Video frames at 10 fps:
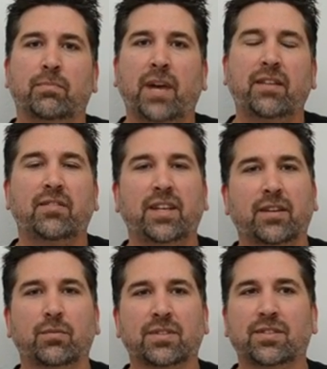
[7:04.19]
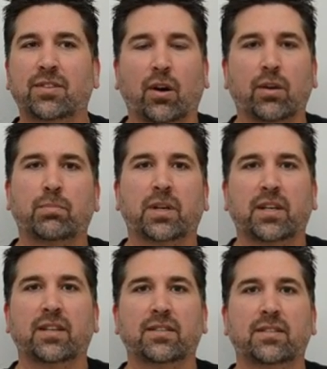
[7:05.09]
and mainly it was dark
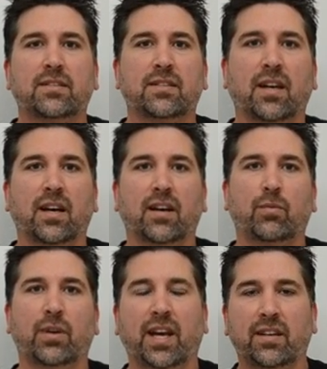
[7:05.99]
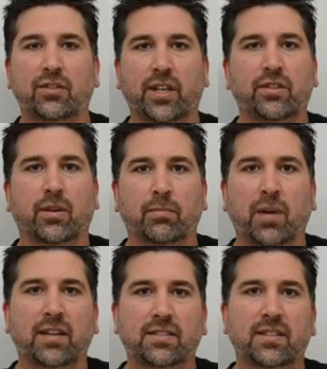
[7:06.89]
because we had to change our
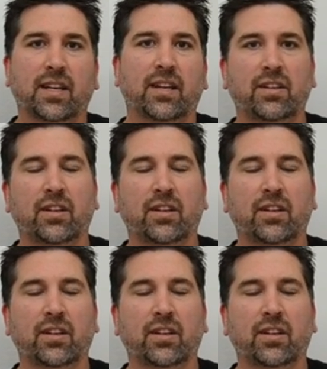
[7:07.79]
mindset.